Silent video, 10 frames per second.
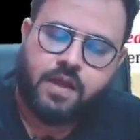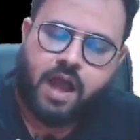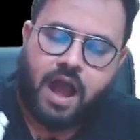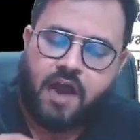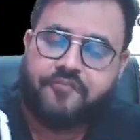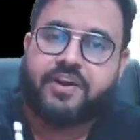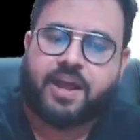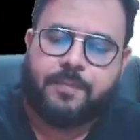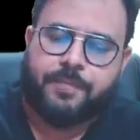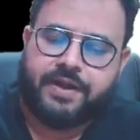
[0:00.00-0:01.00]
After
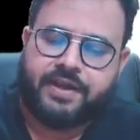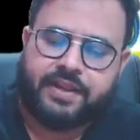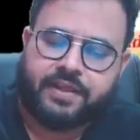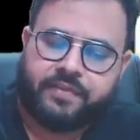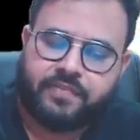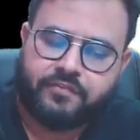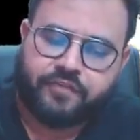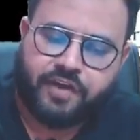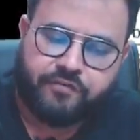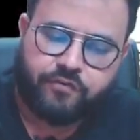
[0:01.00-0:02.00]
completing this
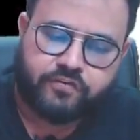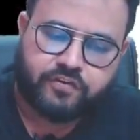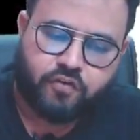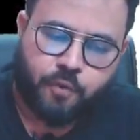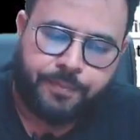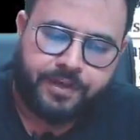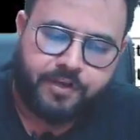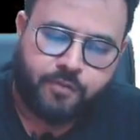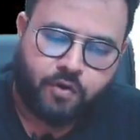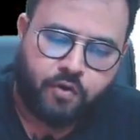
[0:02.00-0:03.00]
5 forces
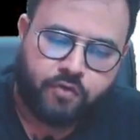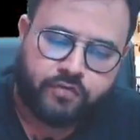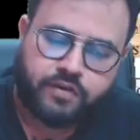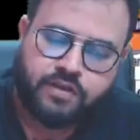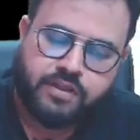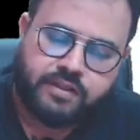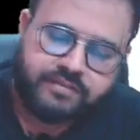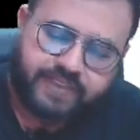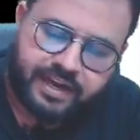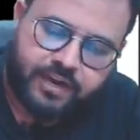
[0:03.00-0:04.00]
competitive model, no sir.
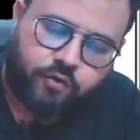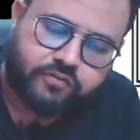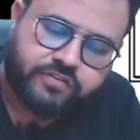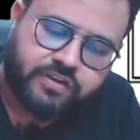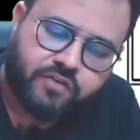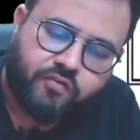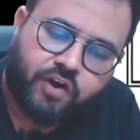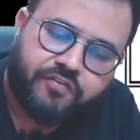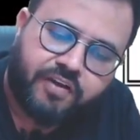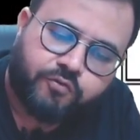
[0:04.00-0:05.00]
Second question,
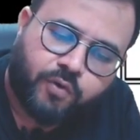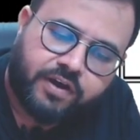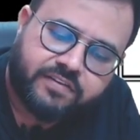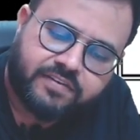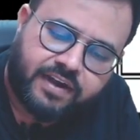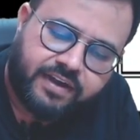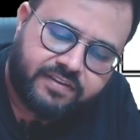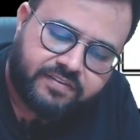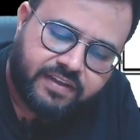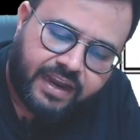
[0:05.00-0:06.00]
what we have to understand
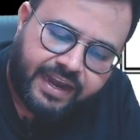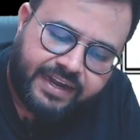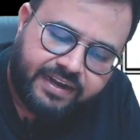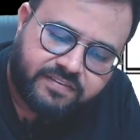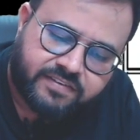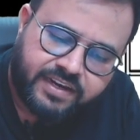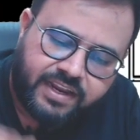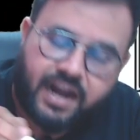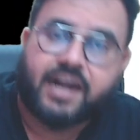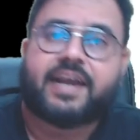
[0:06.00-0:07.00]
is
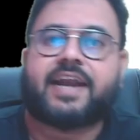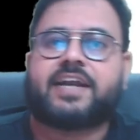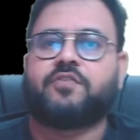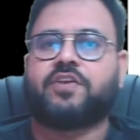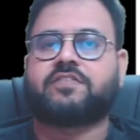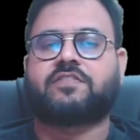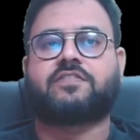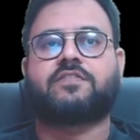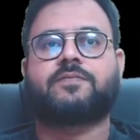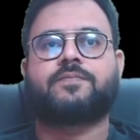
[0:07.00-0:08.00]
industry
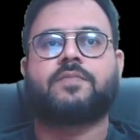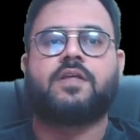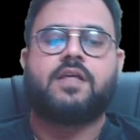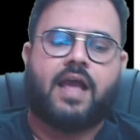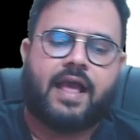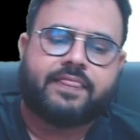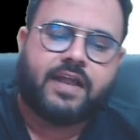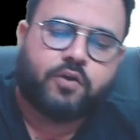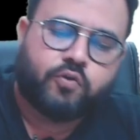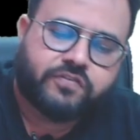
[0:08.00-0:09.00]
attractiveness. And
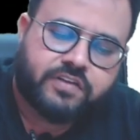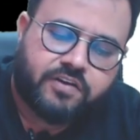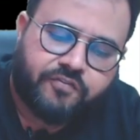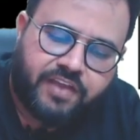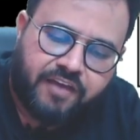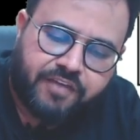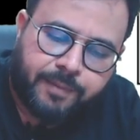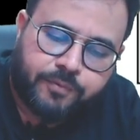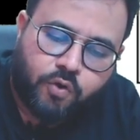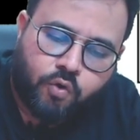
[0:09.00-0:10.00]
that question we have
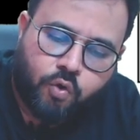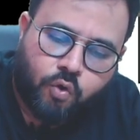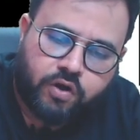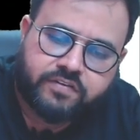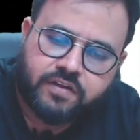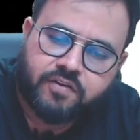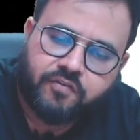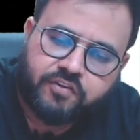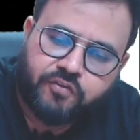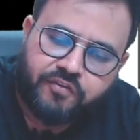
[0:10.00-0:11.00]
kept on hold, sir,
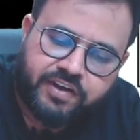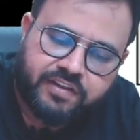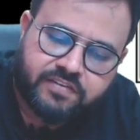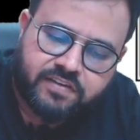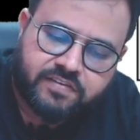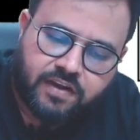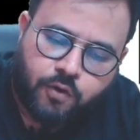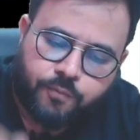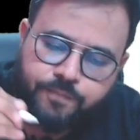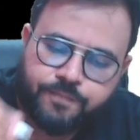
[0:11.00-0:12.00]
which we will discuss now.
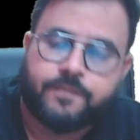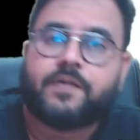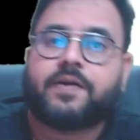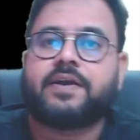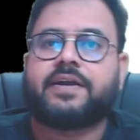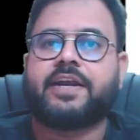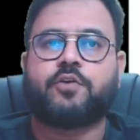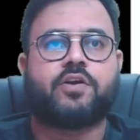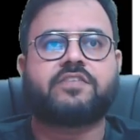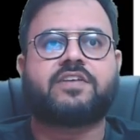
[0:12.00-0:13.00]
Did you
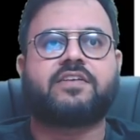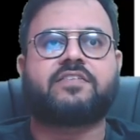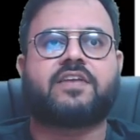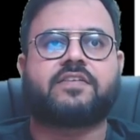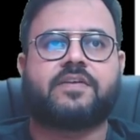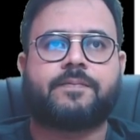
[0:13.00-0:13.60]
understand this, Raja?